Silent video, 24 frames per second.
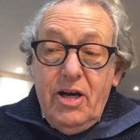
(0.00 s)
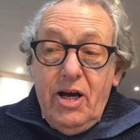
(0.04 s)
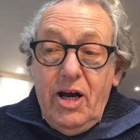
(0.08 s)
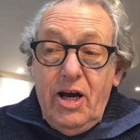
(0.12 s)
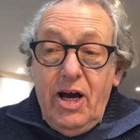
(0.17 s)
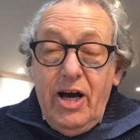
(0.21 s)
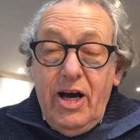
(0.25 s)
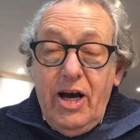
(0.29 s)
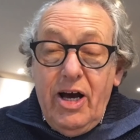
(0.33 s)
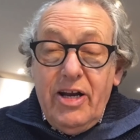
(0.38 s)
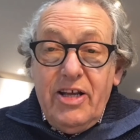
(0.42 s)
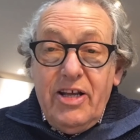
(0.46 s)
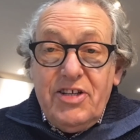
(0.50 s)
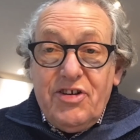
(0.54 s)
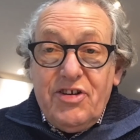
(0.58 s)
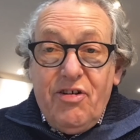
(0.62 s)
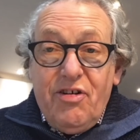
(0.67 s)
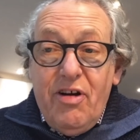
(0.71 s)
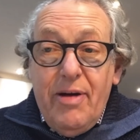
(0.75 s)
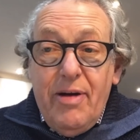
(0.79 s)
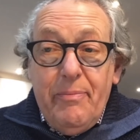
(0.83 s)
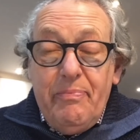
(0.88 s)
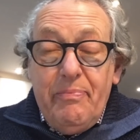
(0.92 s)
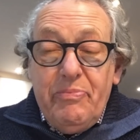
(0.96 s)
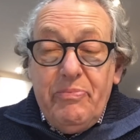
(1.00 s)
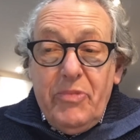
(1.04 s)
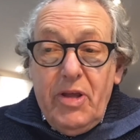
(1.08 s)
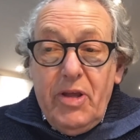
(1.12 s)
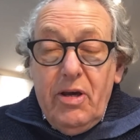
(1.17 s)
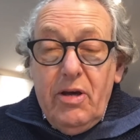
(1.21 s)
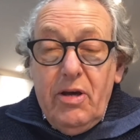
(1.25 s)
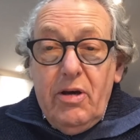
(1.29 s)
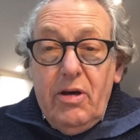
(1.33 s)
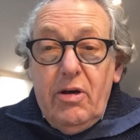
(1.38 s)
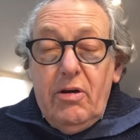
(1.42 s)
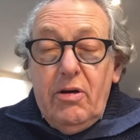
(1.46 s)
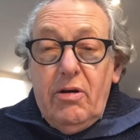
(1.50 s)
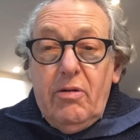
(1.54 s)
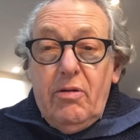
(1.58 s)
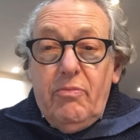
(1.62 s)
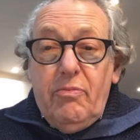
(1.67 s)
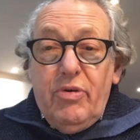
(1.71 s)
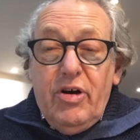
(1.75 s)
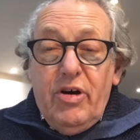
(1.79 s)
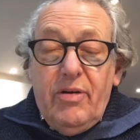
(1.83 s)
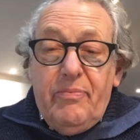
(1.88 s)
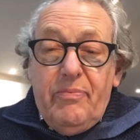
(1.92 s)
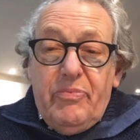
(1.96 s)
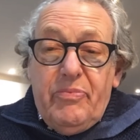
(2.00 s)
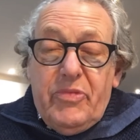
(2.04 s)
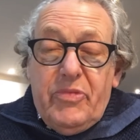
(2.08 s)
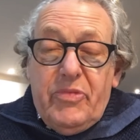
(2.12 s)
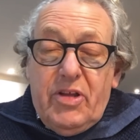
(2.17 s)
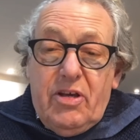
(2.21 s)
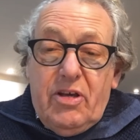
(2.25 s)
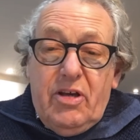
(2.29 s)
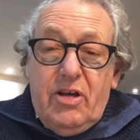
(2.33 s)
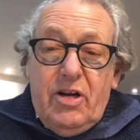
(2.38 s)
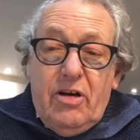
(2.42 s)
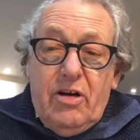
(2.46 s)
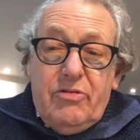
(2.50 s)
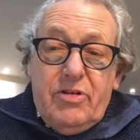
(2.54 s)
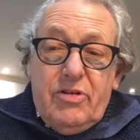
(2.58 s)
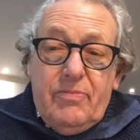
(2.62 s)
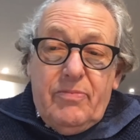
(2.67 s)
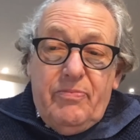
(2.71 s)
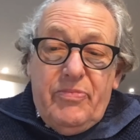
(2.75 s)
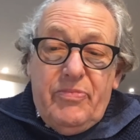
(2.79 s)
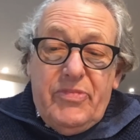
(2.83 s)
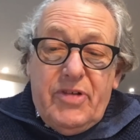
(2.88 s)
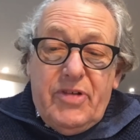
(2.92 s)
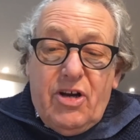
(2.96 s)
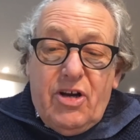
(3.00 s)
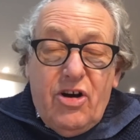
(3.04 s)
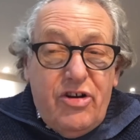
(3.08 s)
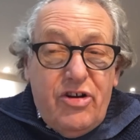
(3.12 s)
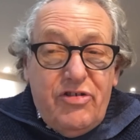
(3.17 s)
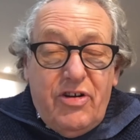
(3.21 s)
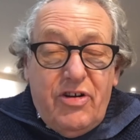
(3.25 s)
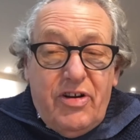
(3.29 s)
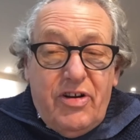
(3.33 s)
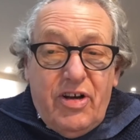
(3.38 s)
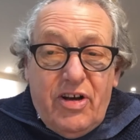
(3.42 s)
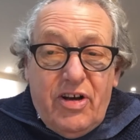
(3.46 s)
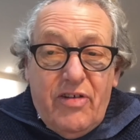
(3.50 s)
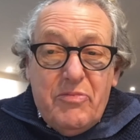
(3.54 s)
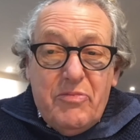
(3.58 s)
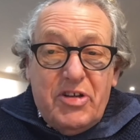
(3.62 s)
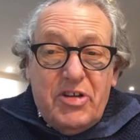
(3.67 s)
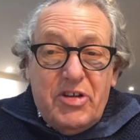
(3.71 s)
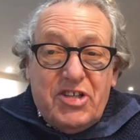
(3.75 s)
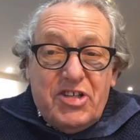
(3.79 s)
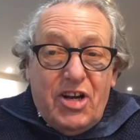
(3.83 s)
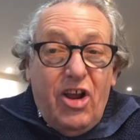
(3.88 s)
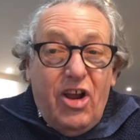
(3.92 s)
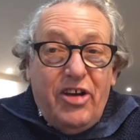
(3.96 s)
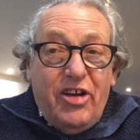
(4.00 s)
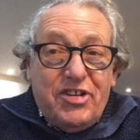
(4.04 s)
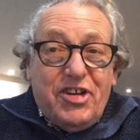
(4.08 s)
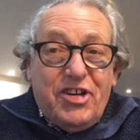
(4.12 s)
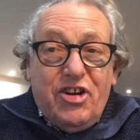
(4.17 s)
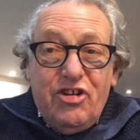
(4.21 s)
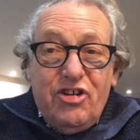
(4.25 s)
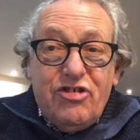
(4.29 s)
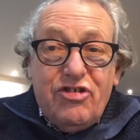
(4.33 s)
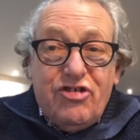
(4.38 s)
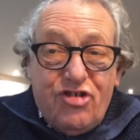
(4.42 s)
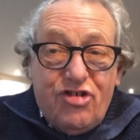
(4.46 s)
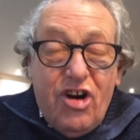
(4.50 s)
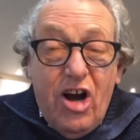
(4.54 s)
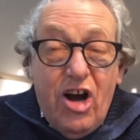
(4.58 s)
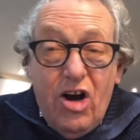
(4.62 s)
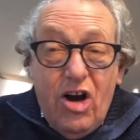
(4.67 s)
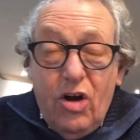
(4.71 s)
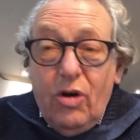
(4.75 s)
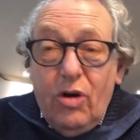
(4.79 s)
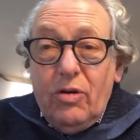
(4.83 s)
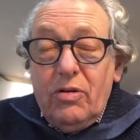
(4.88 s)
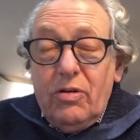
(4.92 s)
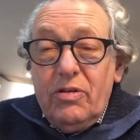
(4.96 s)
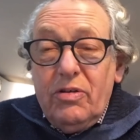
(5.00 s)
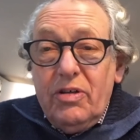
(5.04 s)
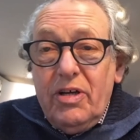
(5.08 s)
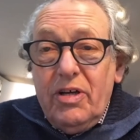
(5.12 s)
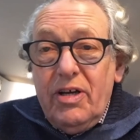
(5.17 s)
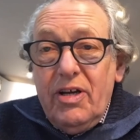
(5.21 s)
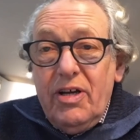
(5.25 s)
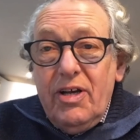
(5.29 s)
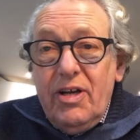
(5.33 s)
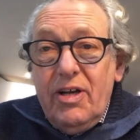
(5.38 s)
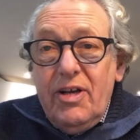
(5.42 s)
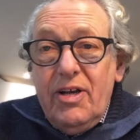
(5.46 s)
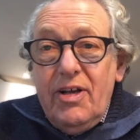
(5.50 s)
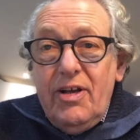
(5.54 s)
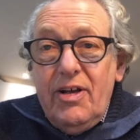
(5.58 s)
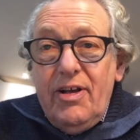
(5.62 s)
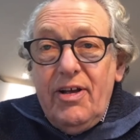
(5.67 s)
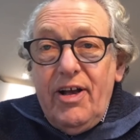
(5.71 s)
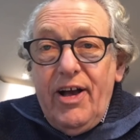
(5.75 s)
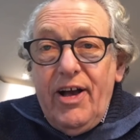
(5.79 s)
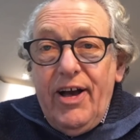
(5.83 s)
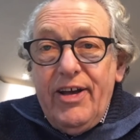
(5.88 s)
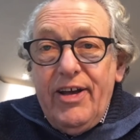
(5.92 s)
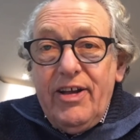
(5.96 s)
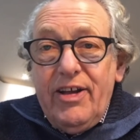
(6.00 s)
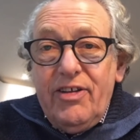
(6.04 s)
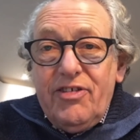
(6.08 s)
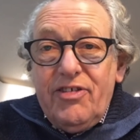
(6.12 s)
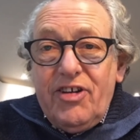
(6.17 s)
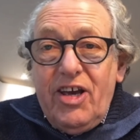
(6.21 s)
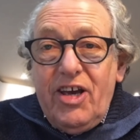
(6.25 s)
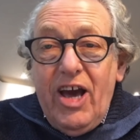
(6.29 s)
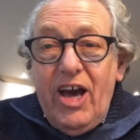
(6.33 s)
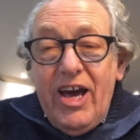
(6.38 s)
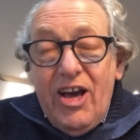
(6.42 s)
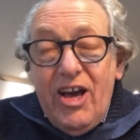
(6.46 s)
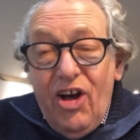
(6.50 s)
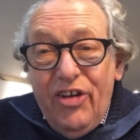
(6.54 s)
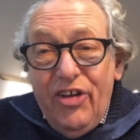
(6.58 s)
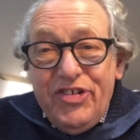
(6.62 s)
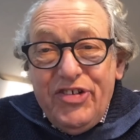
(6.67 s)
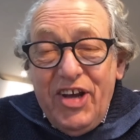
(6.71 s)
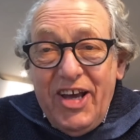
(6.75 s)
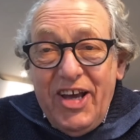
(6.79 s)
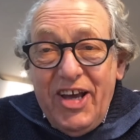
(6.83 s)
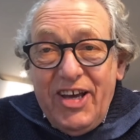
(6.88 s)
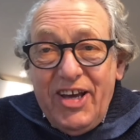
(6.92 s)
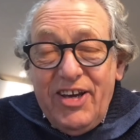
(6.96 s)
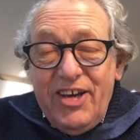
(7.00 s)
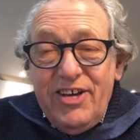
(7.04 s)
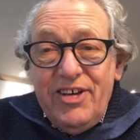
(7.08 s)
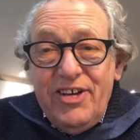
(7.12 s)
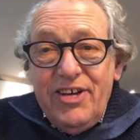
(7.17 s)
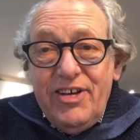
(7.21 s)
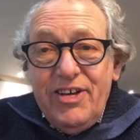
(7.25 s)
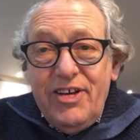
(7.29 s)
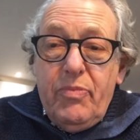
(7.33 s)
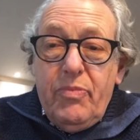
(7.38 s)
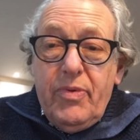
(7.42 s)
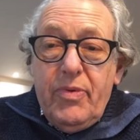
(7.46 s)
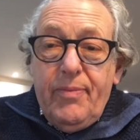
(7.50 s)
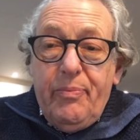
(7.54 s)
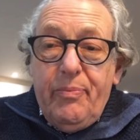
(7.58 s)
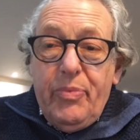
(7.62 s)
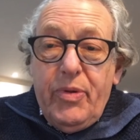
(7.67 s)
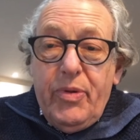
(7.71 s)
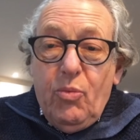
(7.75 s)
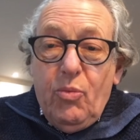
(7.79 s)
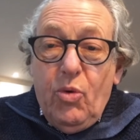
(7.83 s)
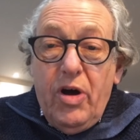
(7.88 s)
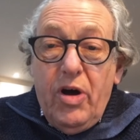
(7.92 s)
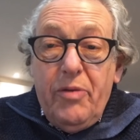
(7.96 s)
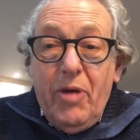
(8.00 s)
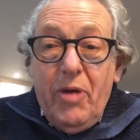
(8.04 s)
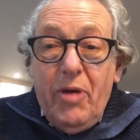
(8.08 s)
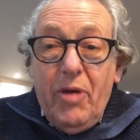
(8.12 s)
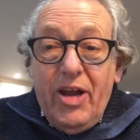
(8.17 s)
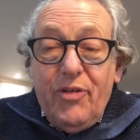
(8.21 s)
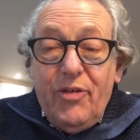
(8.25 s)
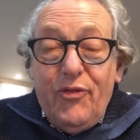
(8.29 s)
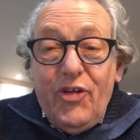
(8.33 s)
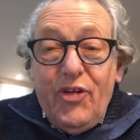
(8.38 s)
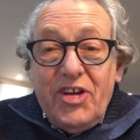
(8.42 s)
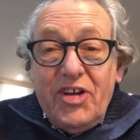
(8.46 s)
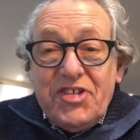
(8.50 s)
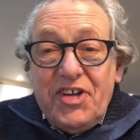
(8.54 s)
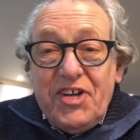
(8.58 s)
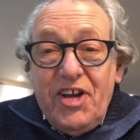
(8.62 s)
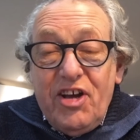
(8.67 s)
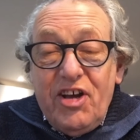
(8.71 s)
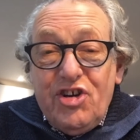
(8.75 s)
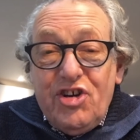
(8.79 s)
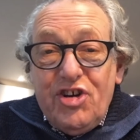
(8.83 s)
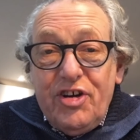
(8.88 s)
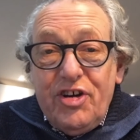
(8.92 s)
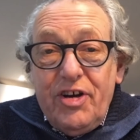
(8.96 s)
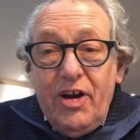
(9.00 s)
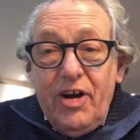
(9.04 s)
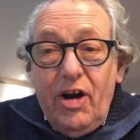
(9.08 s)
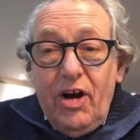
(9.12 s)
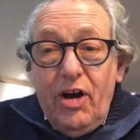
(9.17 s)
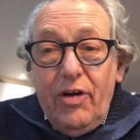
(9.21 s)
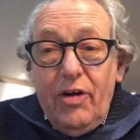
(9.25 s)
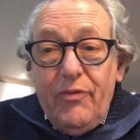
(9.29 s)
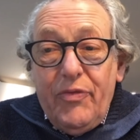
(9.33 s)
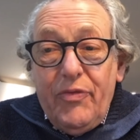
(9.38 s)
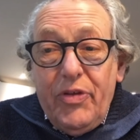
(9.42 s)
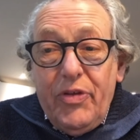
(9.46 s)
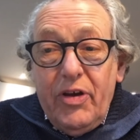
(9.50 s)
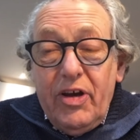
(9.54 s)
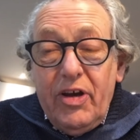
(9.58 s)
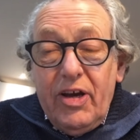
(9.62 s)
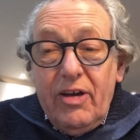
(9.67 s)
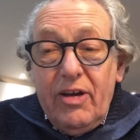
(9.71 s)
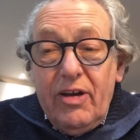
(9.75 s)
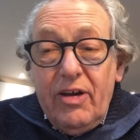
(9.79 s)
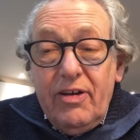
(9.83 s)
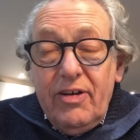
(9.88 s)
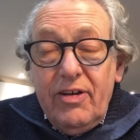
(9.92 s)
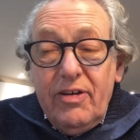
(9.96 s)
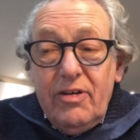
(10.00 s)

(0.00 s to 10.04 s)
and it's grim. But, you know, the government's lost control and it's chaotic. One manifestation of the